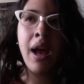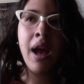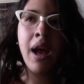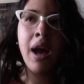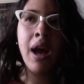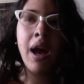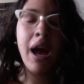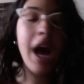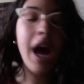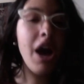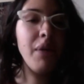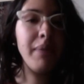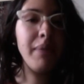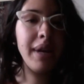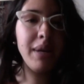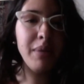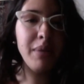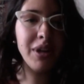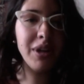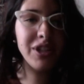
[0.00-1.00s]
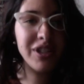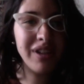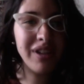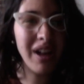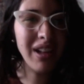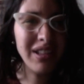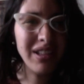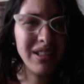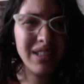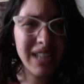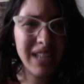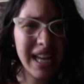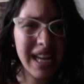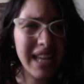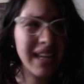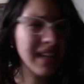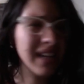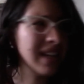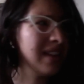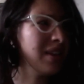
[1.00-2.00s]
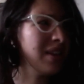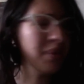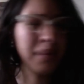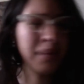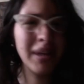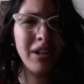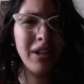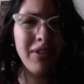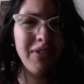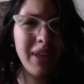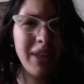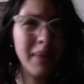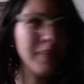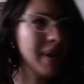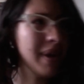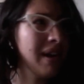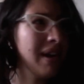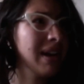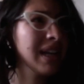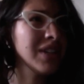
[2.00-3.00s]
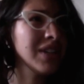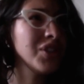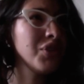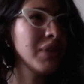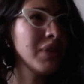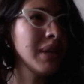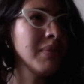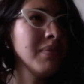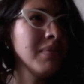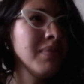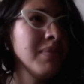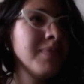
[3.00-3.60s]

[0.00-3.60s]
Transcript: How many more souls taken in the middle of the American dream?